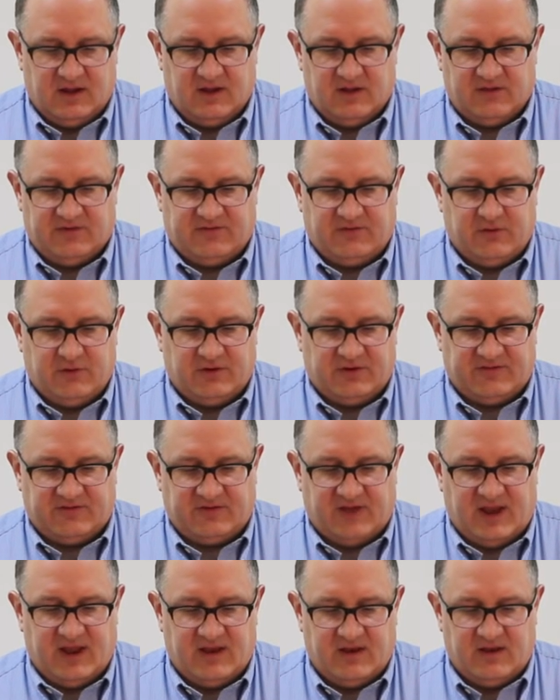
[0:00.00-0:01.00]
is to
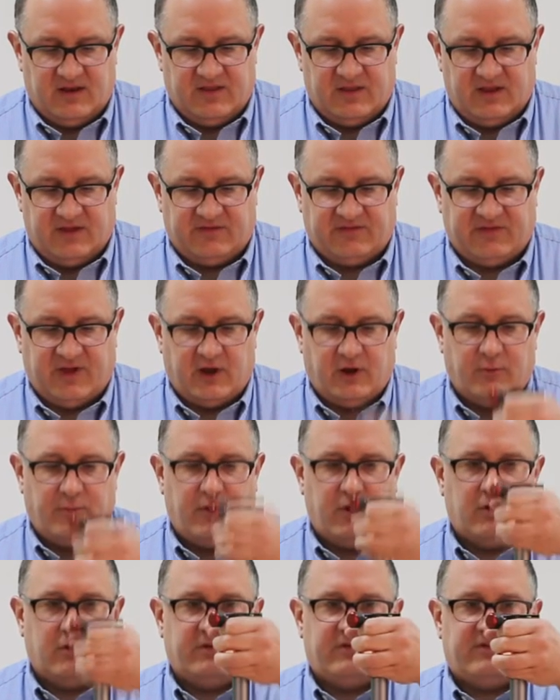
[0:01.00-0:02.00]
extend the
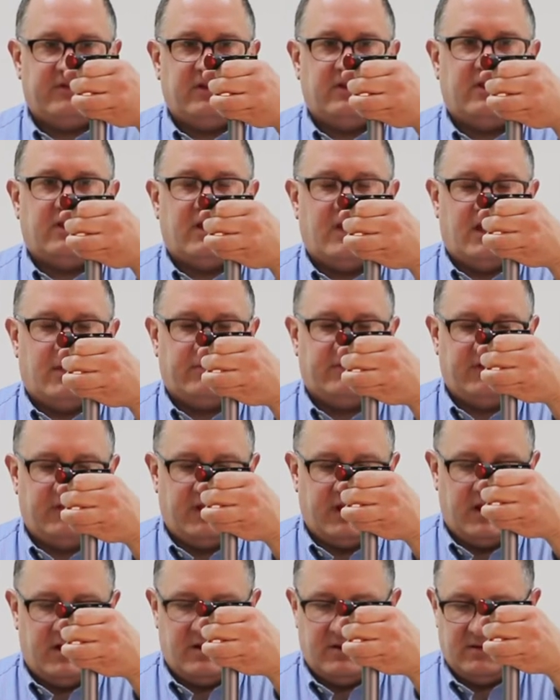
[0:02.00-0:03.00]
center post up
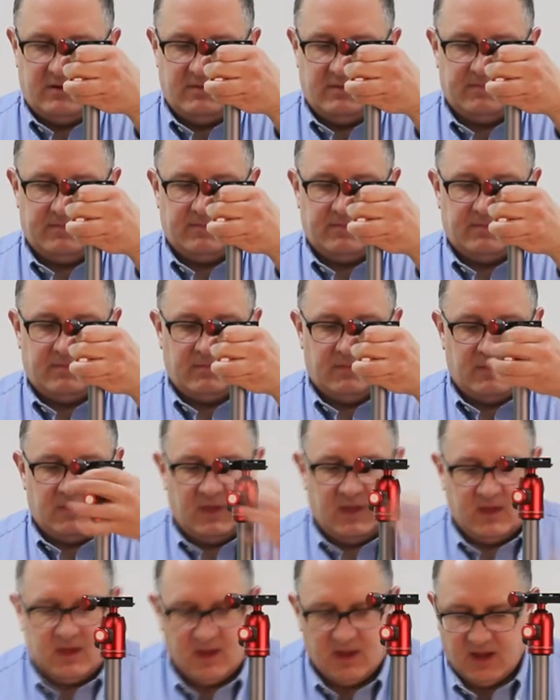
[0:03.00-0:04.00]
to there.
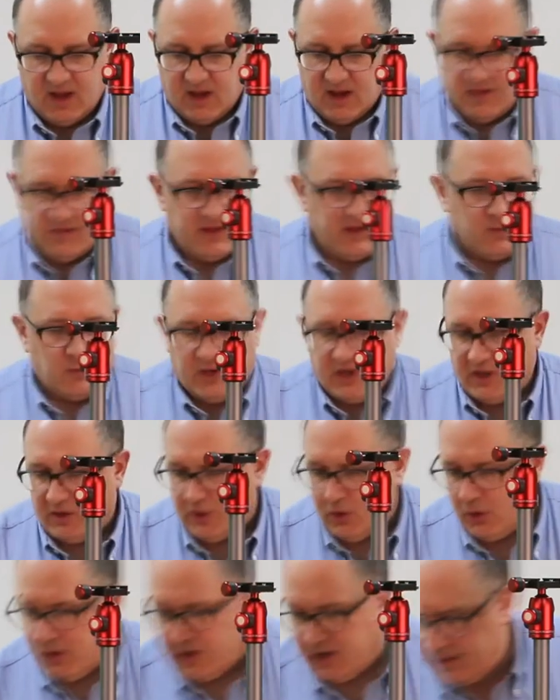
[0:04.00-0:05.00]
And then we can go